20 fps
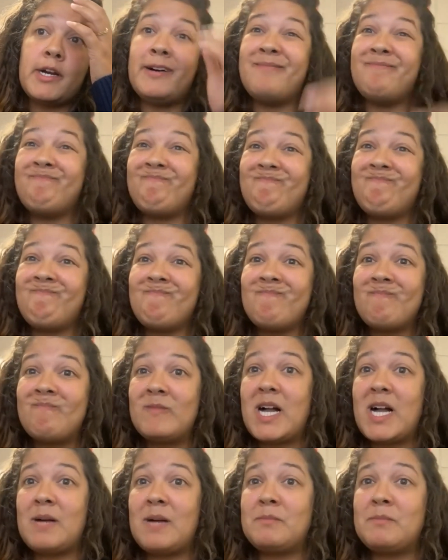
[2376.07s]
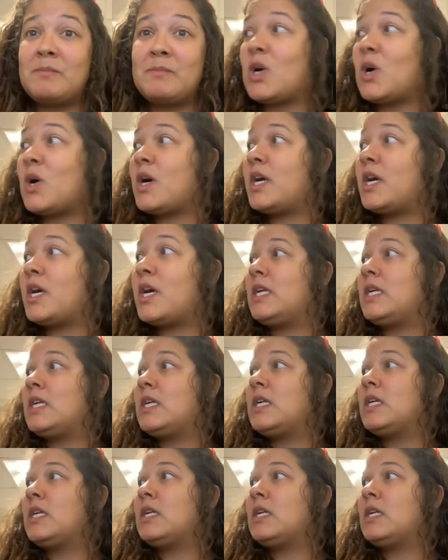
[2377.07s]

Um, I'm sorry.